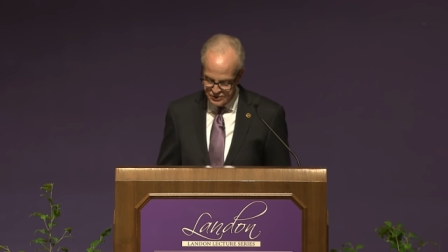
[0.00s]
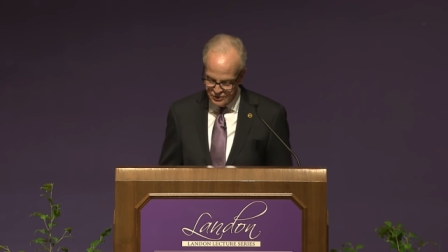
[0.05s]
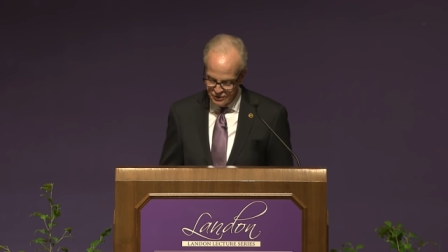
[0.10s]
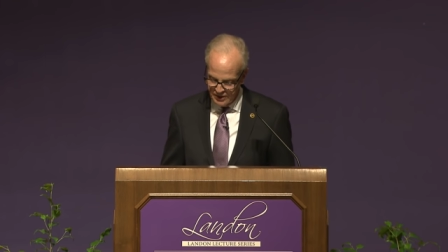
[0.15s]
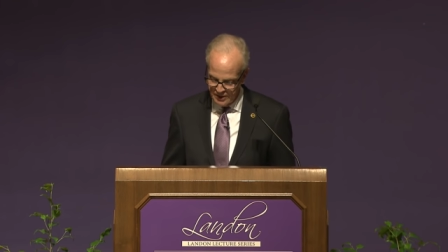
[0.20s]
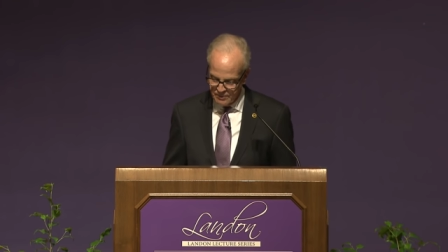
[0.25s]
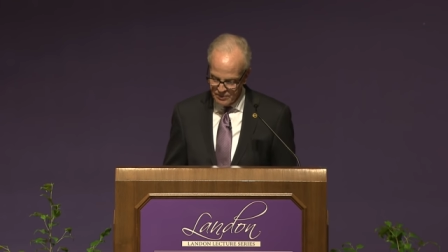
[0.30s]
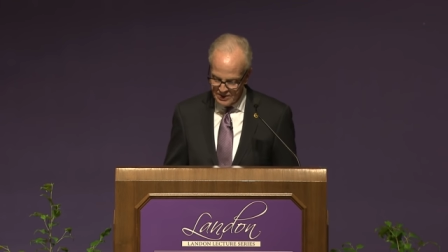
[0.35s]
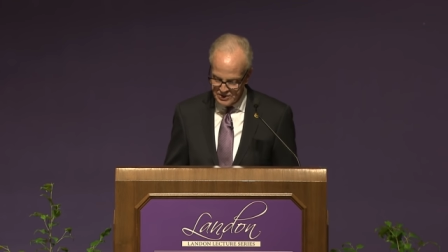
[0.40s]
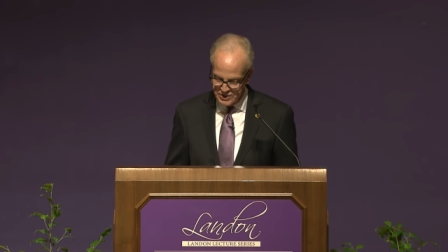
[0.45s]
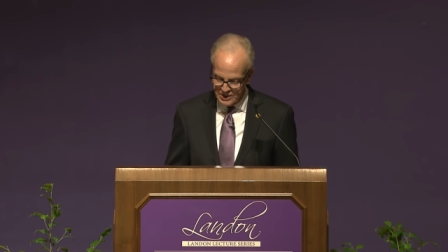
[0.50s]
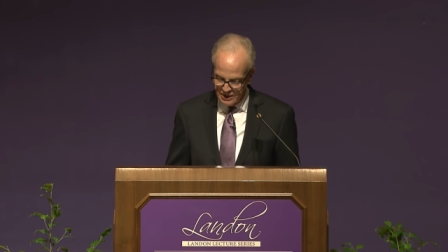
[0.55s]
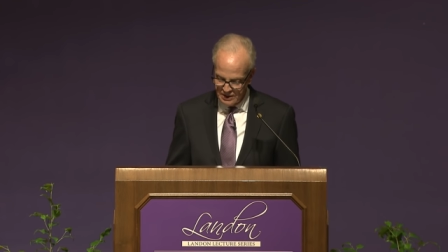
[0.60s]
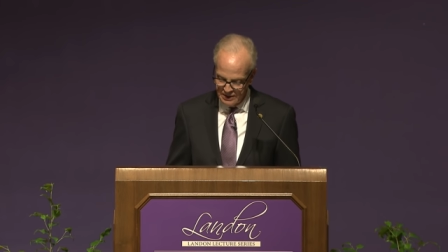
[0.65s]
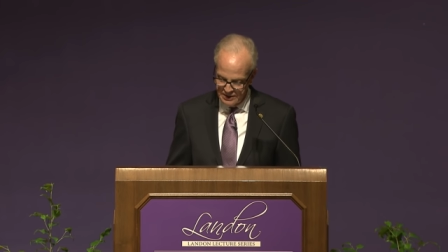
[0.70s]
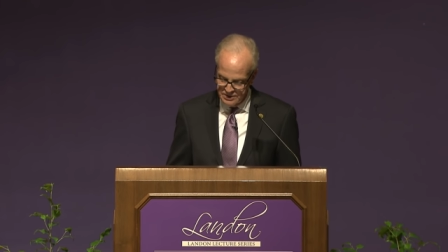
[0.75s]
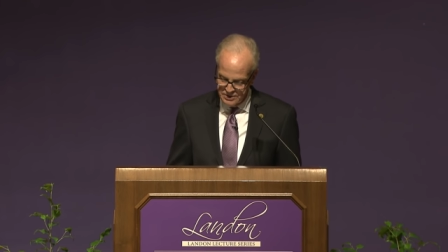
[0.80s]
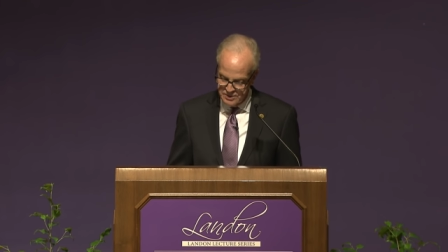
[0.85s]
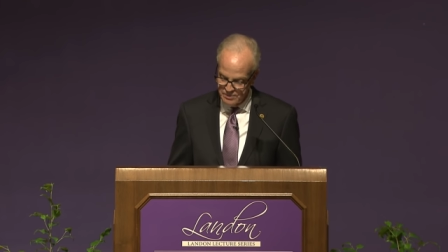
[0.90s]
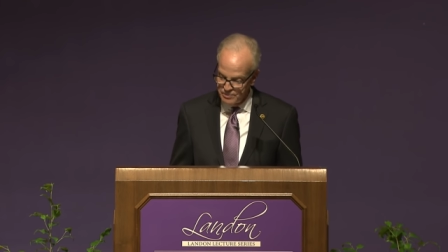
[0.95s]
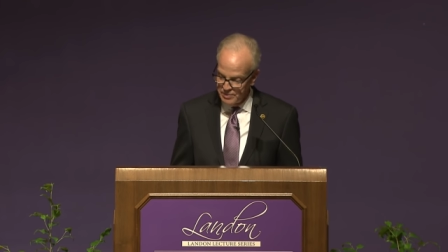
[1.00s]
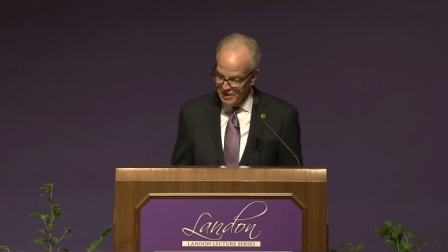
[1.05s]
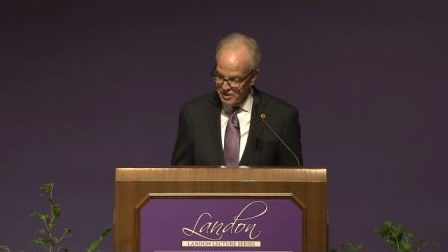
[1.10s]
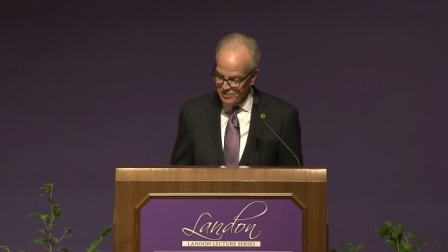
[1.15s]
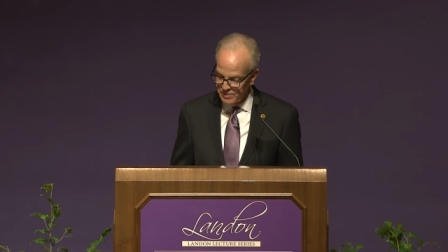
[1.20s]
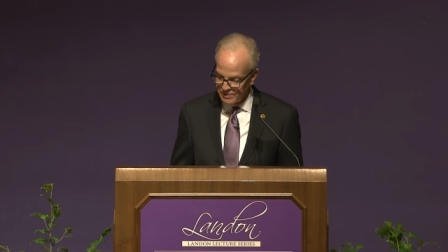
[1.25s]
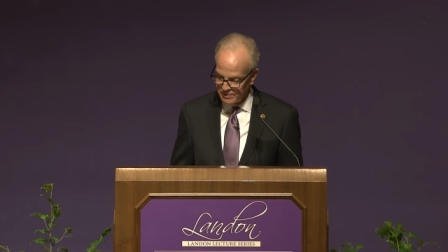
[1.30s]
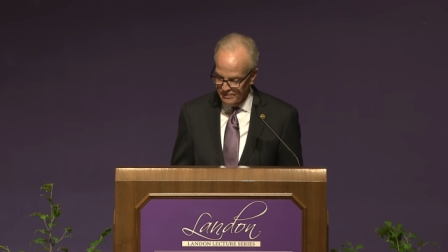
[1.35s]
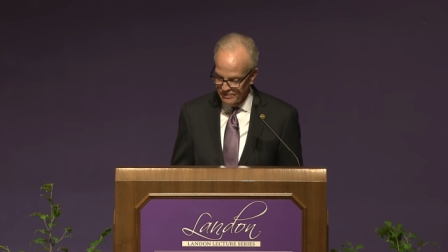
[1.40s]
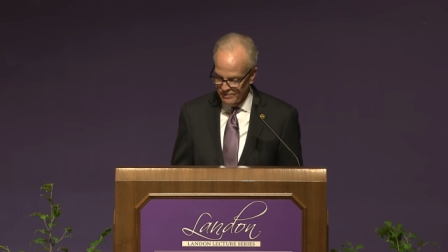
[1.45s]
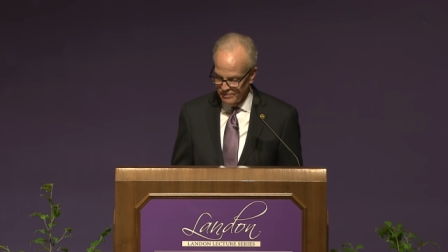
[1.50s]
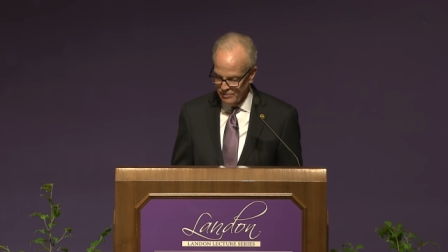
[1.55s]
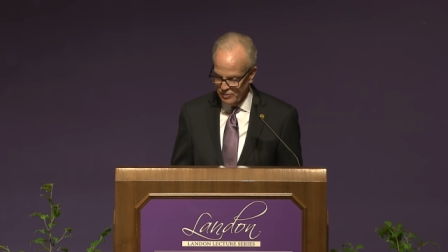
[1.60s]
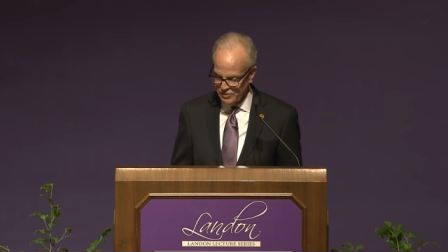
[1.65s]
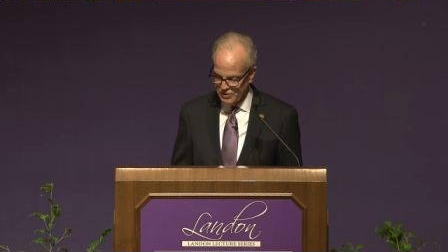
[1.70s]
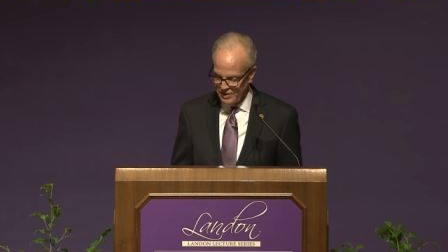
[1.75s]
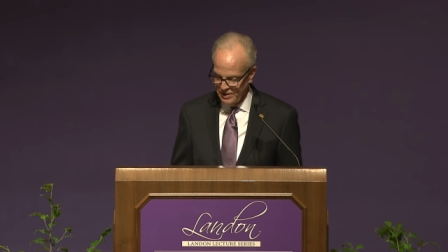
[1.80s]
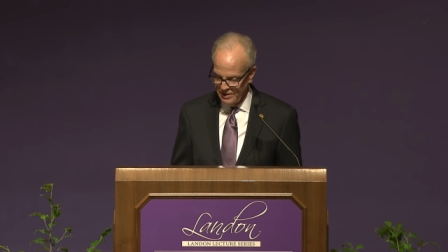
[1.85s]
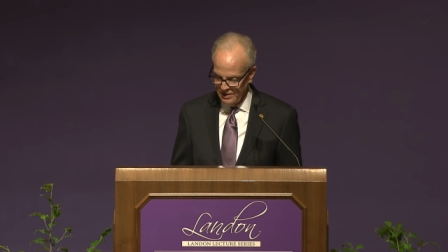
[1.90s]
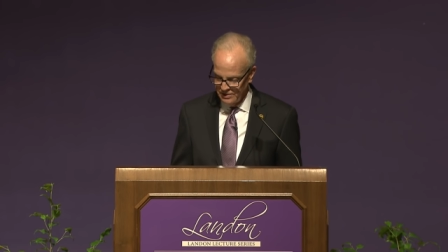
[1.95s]
during President Clinton's impeachment
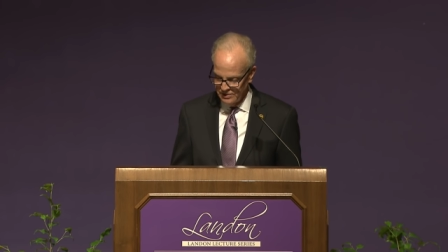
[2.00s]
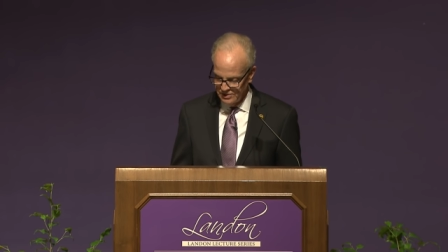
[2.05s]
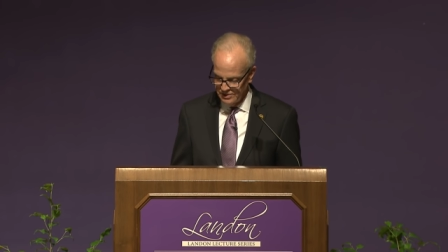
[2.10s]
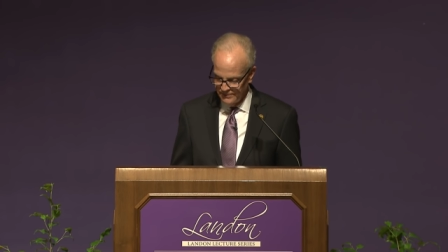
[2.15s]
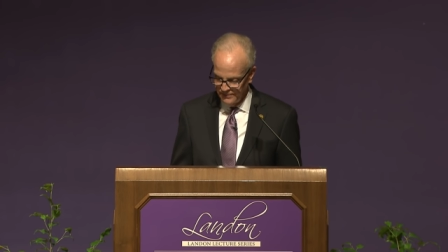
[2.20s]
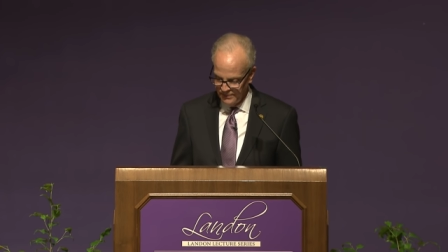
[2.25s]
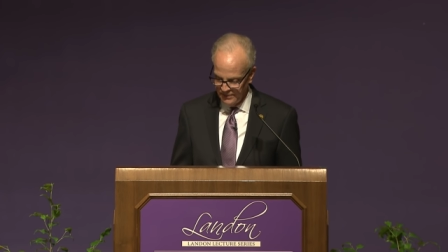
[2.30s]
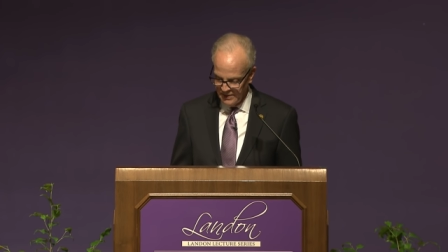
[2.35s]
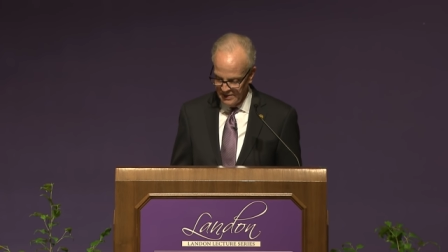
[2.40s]
proceedings.